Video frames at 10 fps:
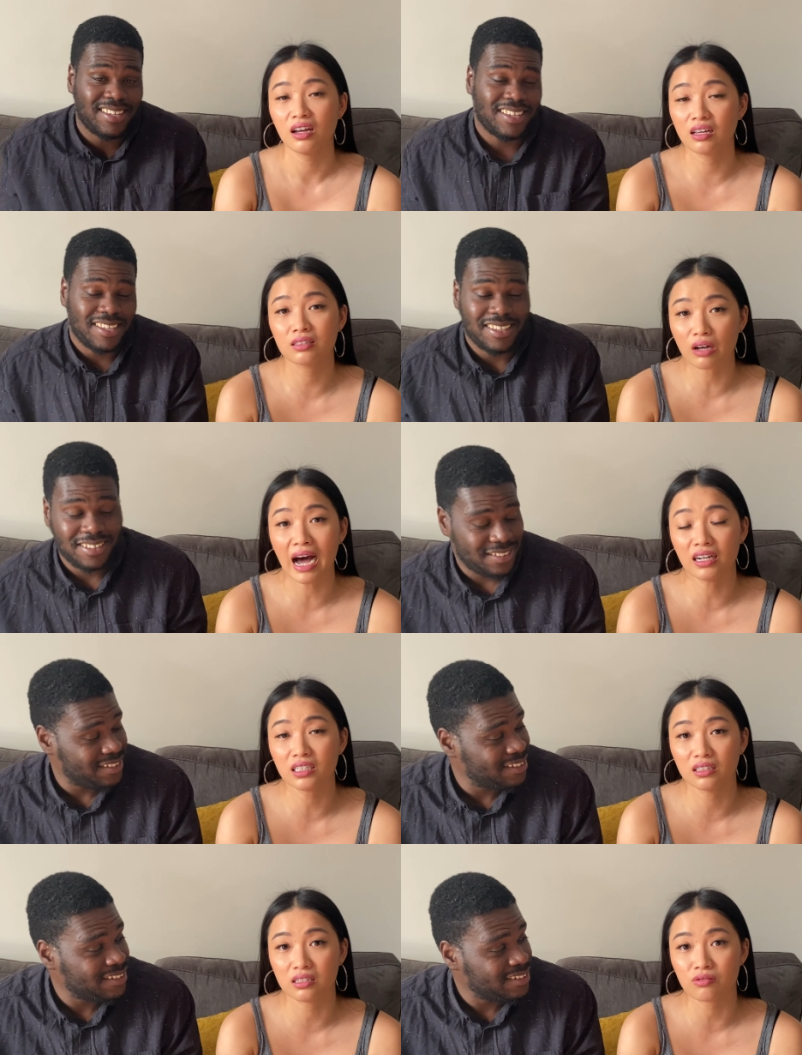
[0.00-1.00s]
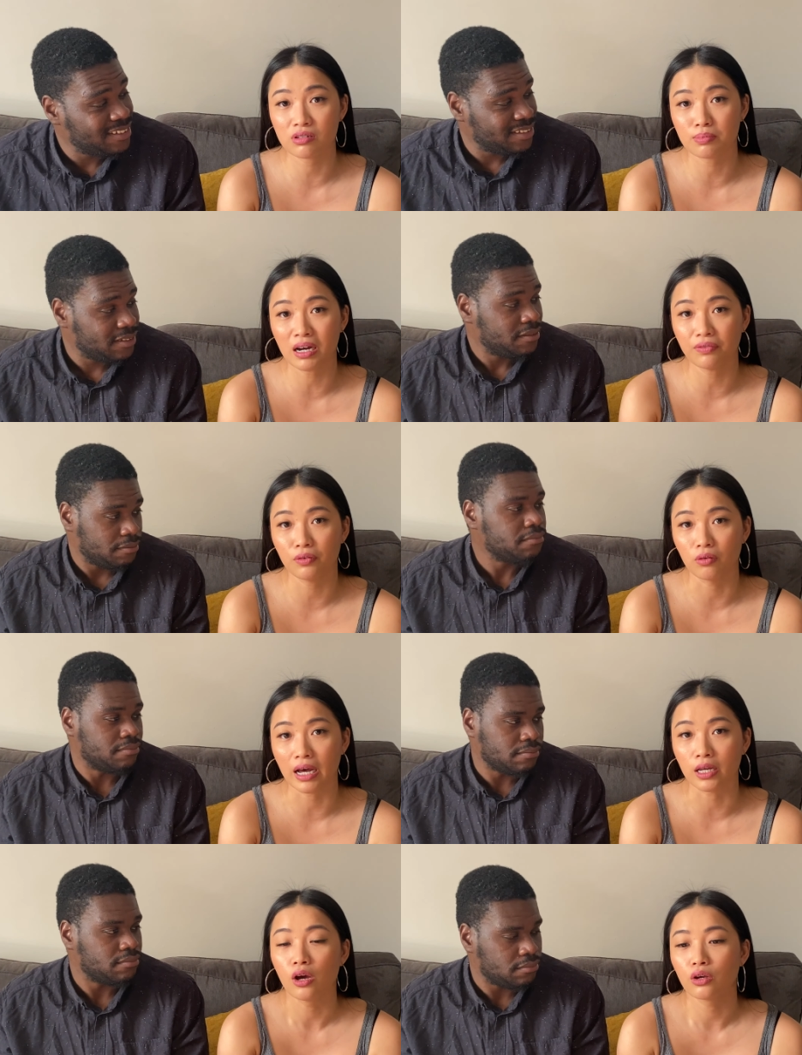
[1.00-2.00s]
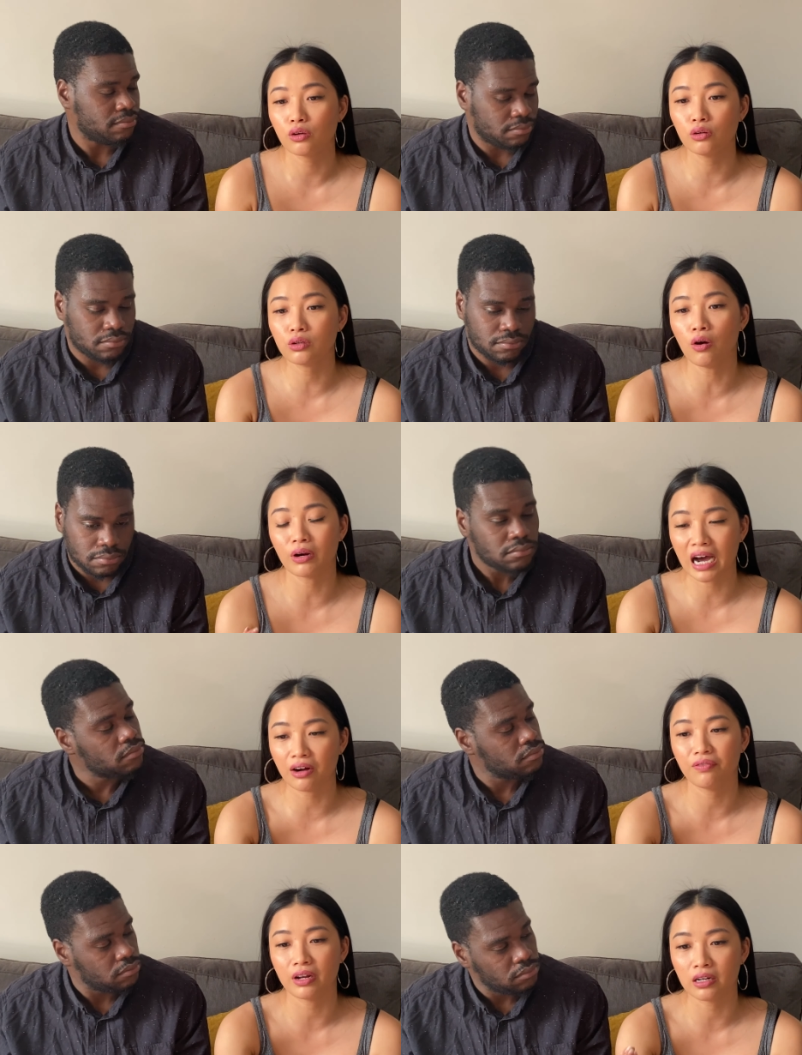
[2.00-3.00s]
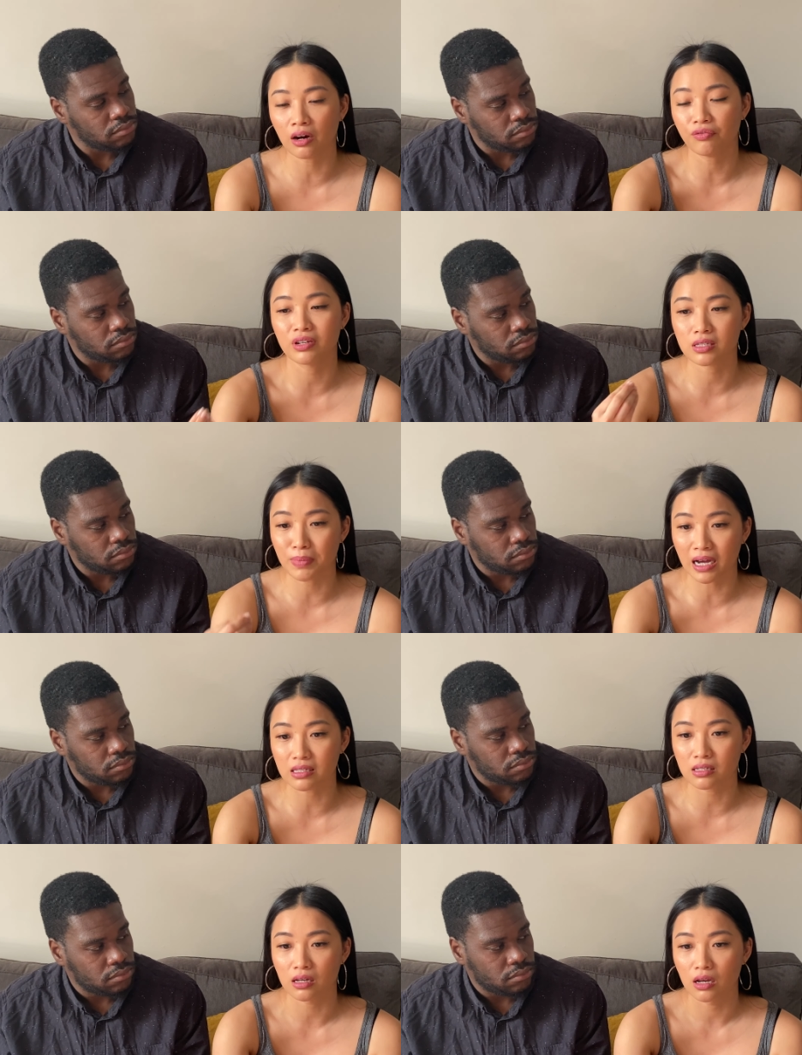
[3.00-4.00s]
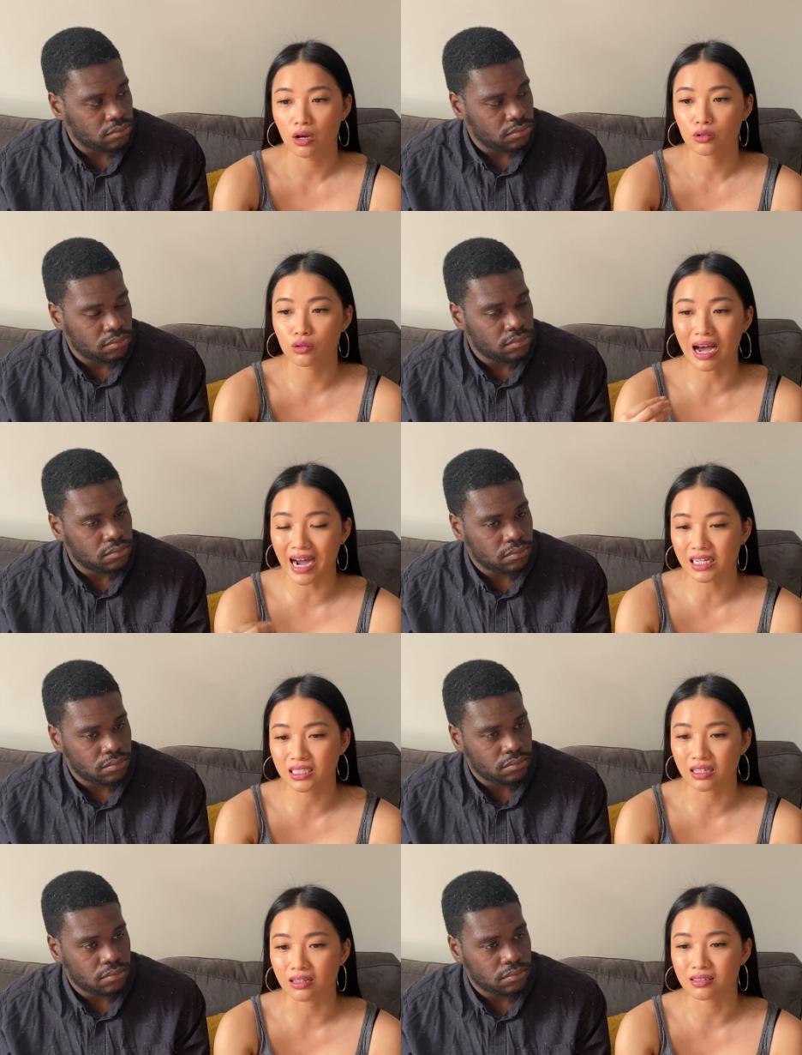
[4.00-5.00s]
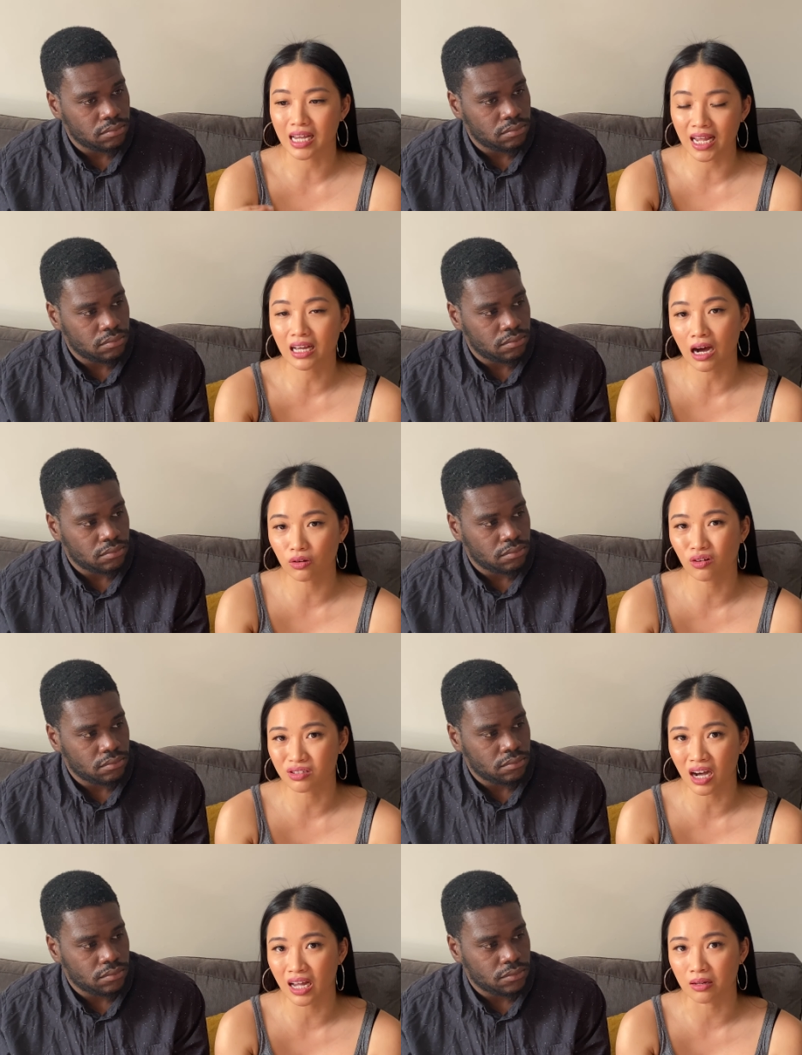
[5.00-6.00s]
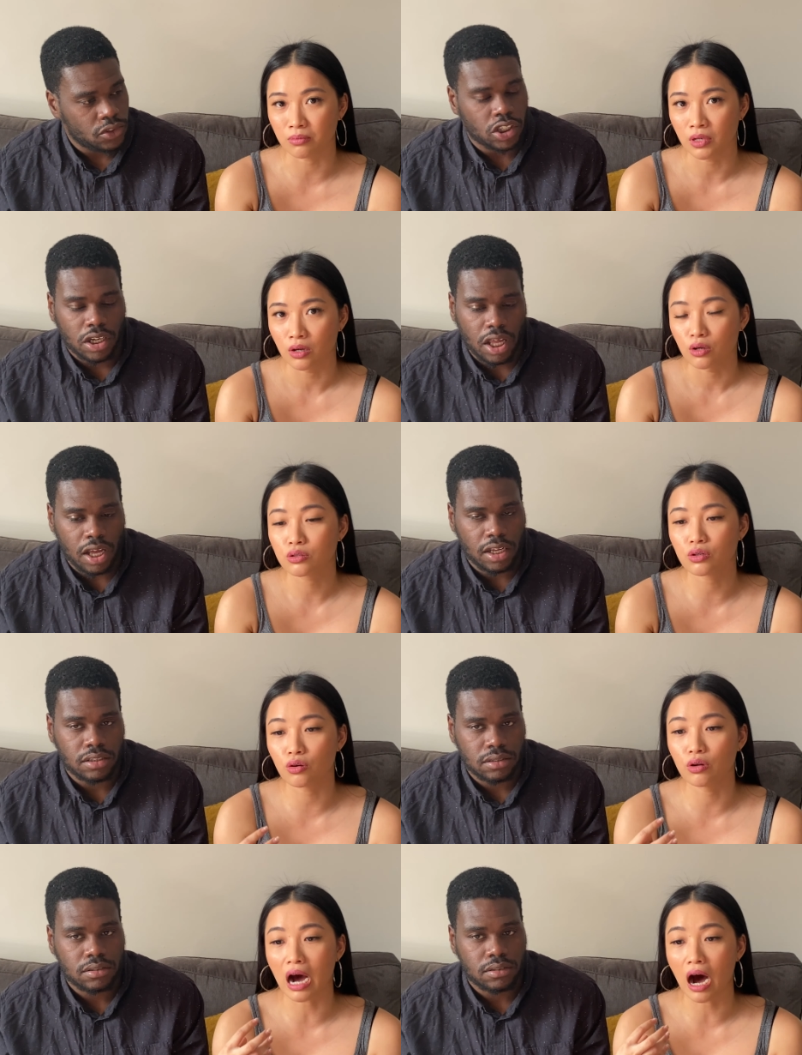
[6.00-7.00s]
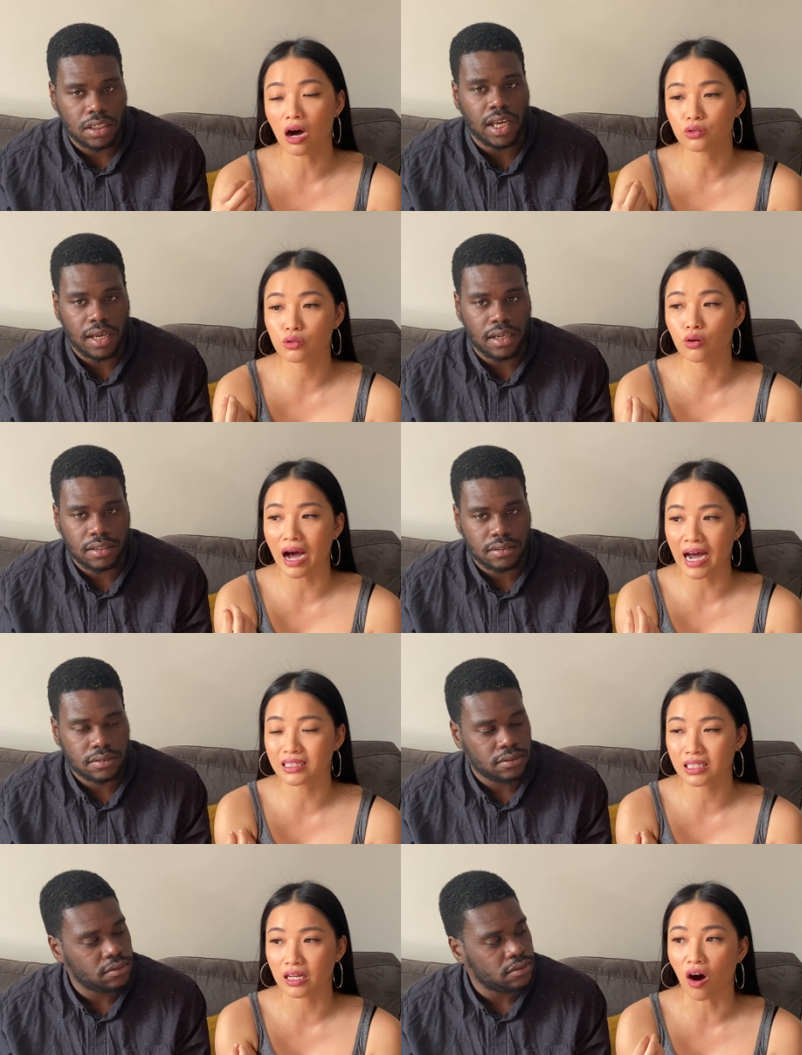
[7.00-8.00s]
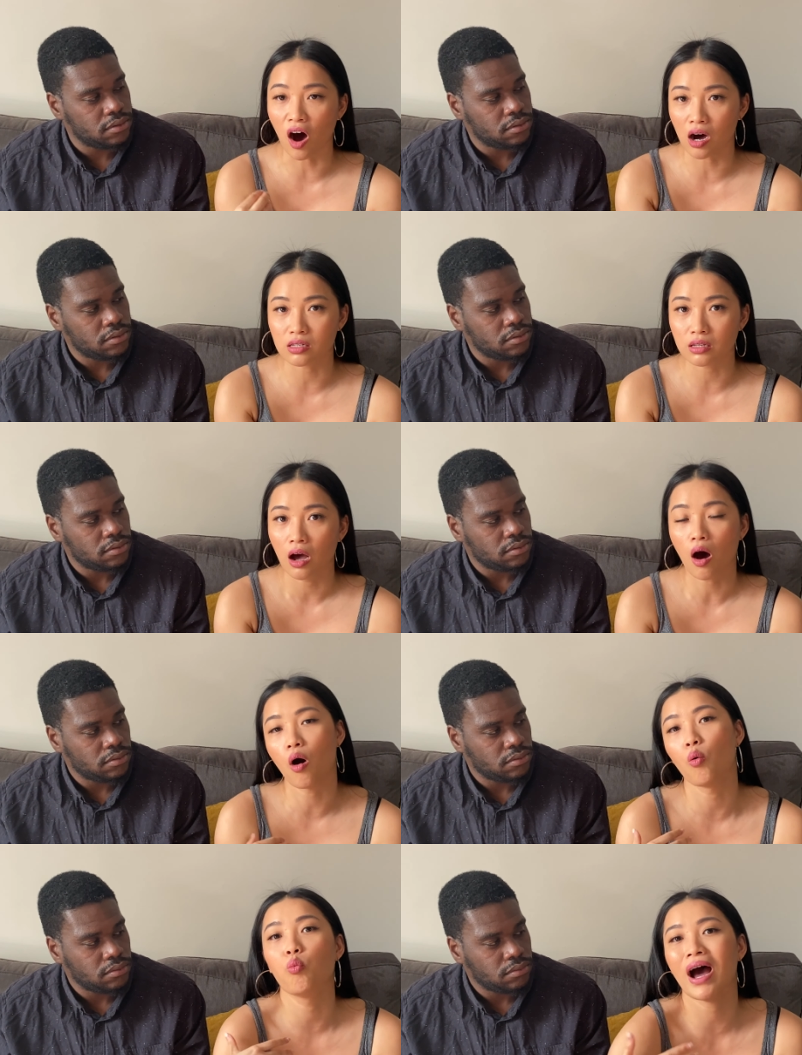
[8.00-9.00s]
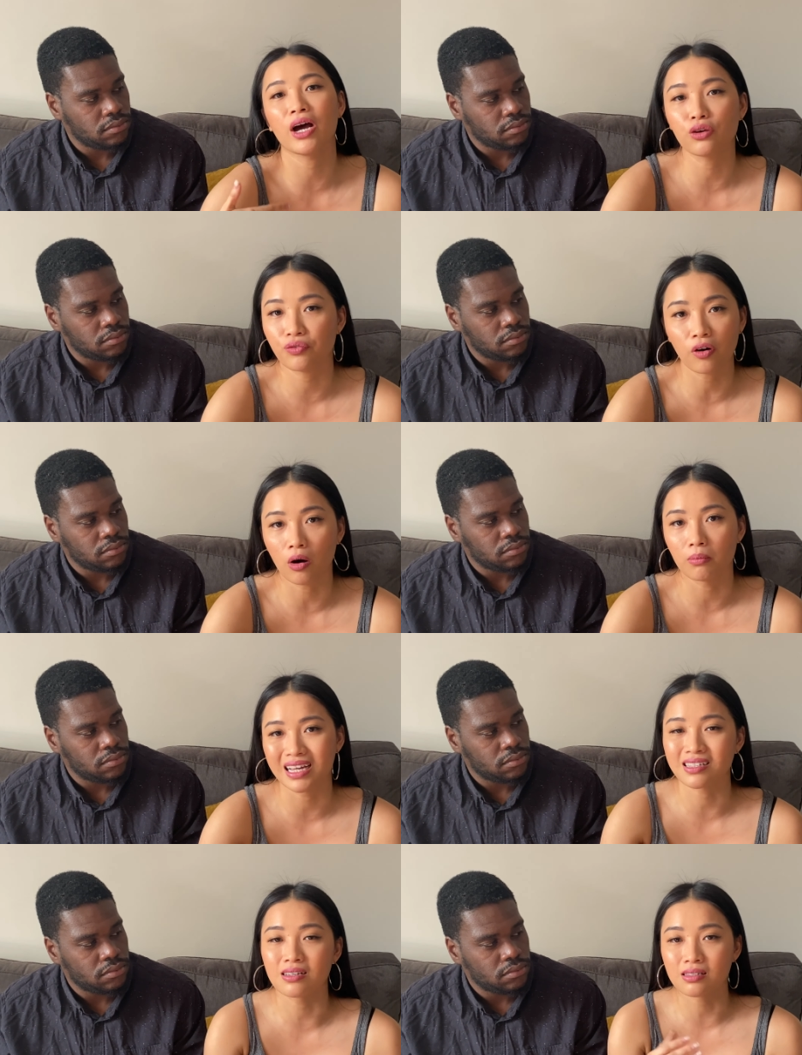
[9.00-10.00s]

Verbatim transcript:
Speaker 1: It's actually disrespectful. Mm. Like hmm. you don't have enough respect to actually take out your time to learn, to, yeah. to actually ask, oh, where are you from? It's a